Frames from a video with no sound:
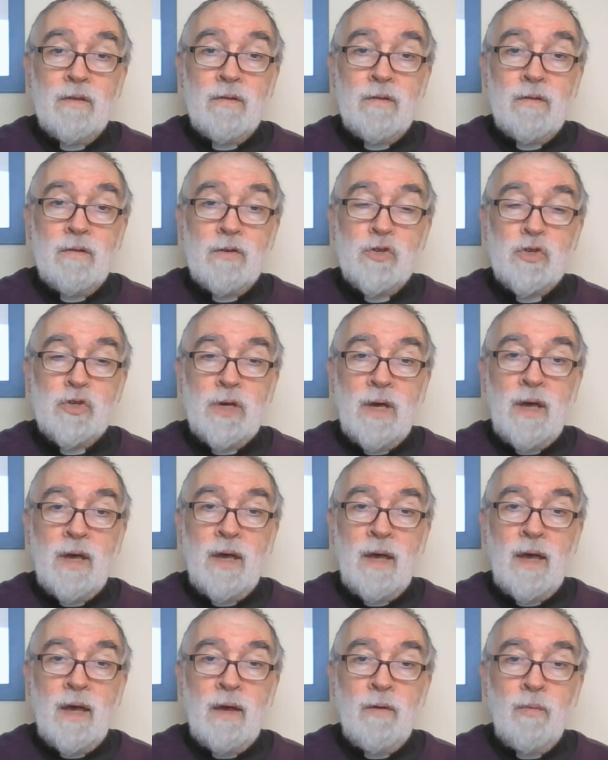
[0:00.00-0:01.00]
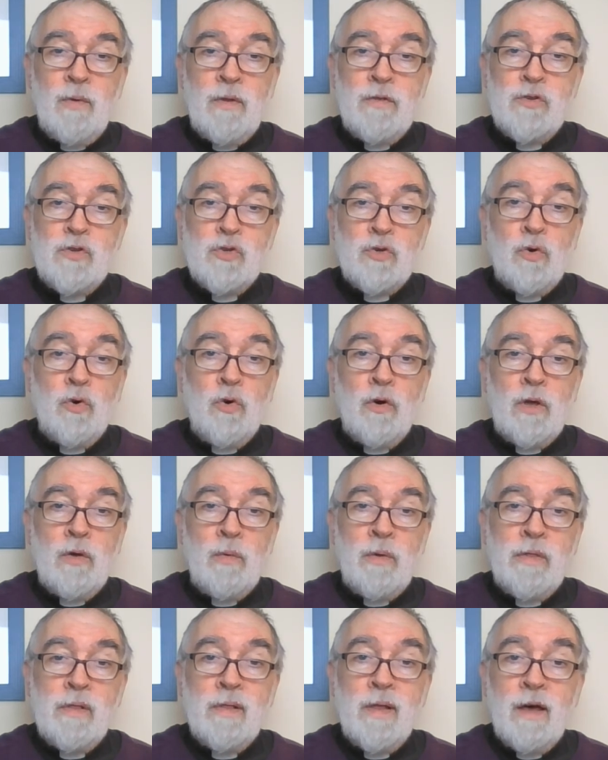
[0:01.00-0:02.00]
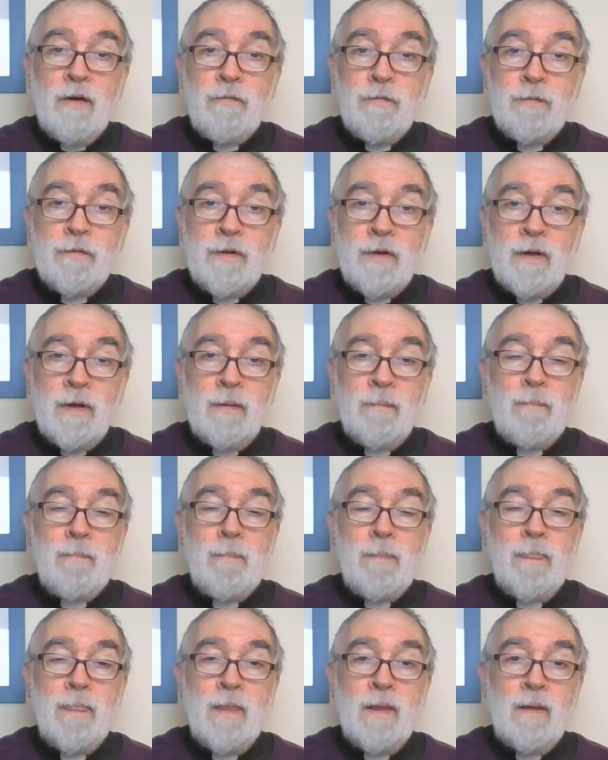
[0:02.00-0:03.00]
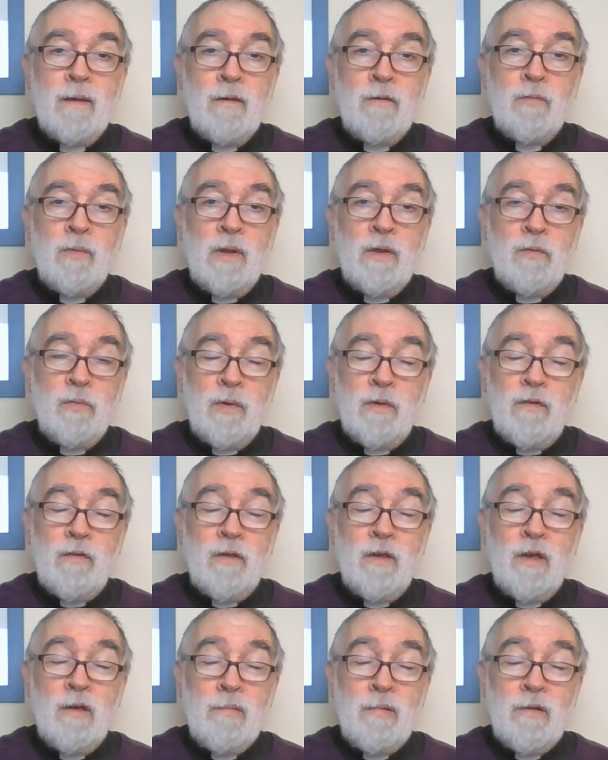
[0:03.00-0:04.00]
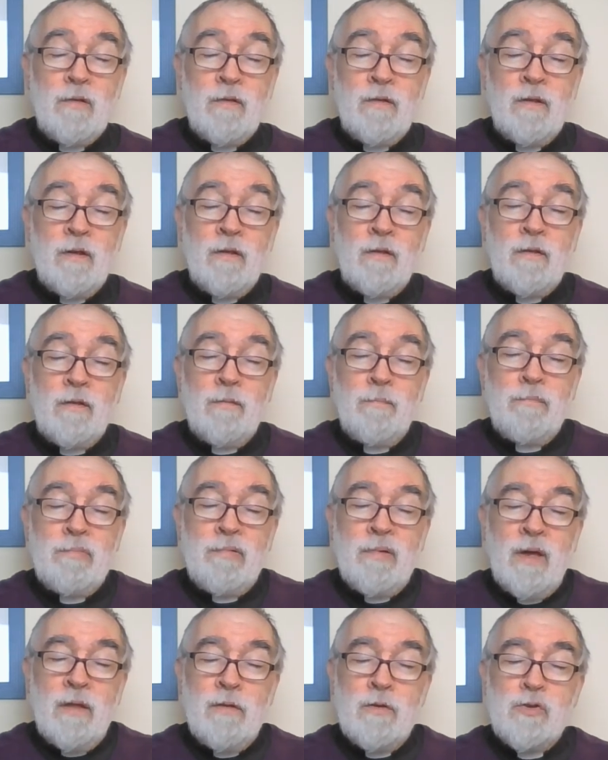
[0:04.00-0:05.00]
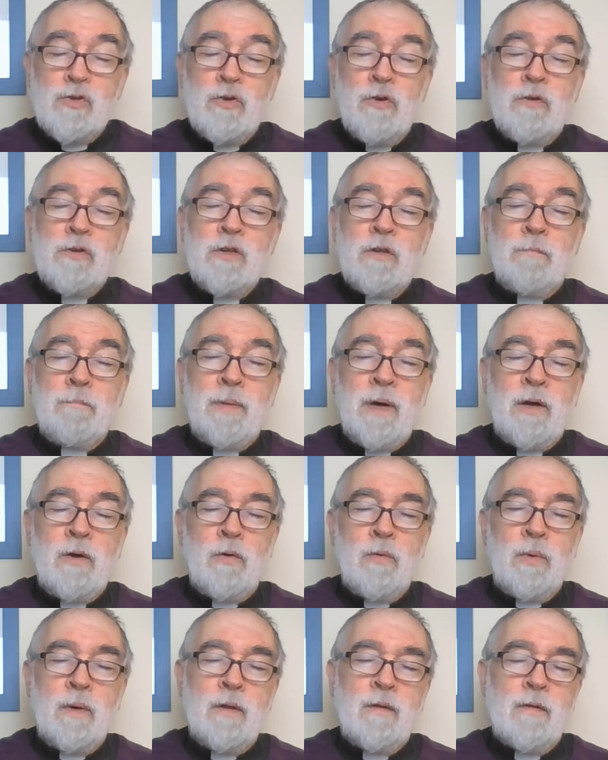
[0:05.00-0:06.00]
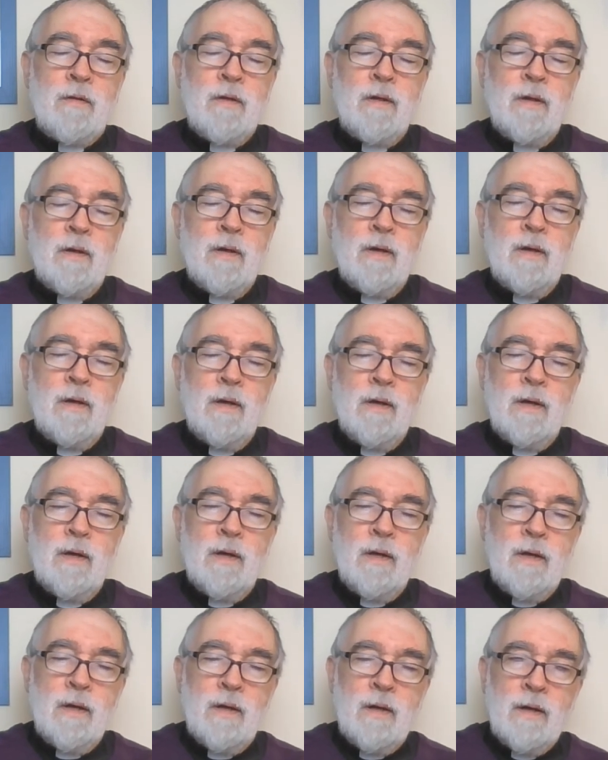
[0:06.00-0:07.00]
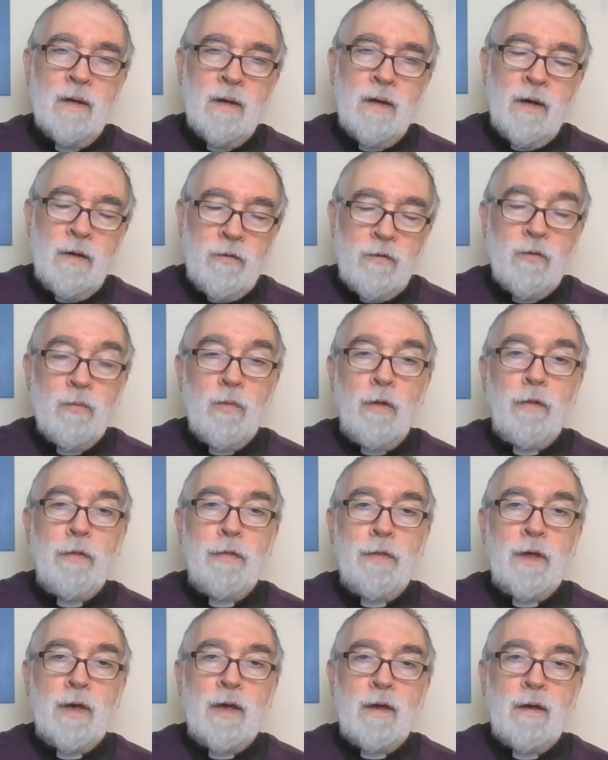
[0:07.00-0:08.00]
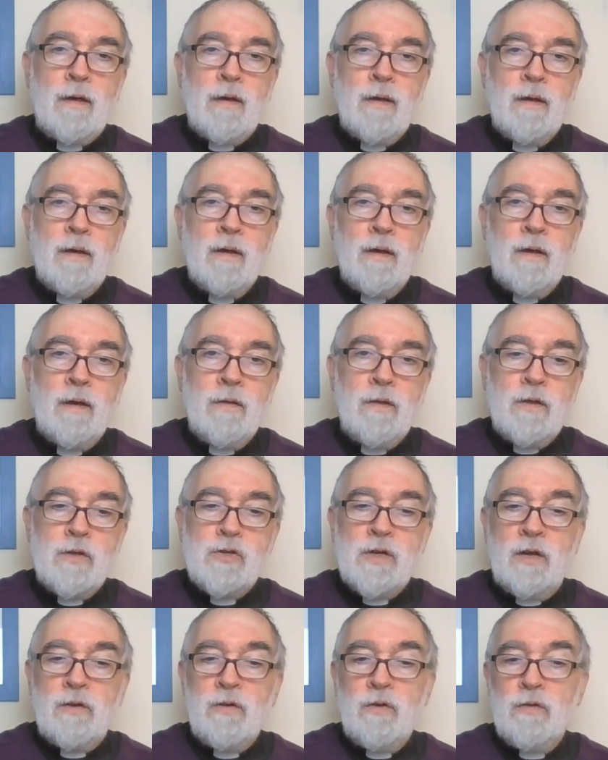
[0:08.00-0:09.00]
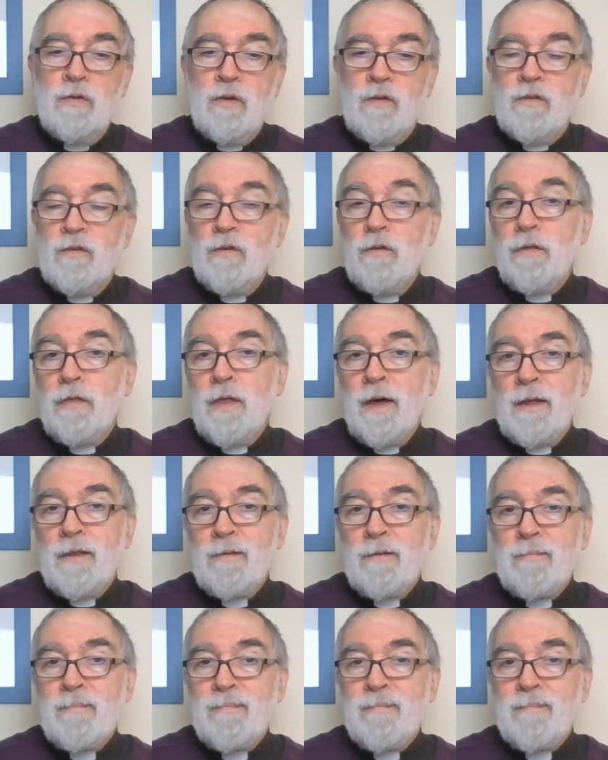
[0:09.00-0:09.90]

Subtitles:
to share with joy, with laughter, as well as with seriousness. Prayer, the church's banquet. I somewhat think that Chad understood that.